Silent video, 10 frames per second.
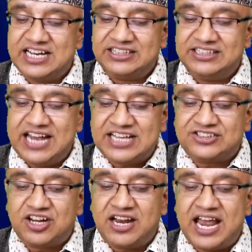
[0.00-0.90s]
the
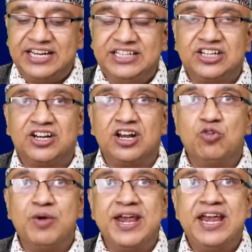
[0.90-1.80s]
natural and eternal
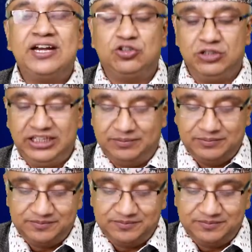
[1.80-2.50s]
way to live.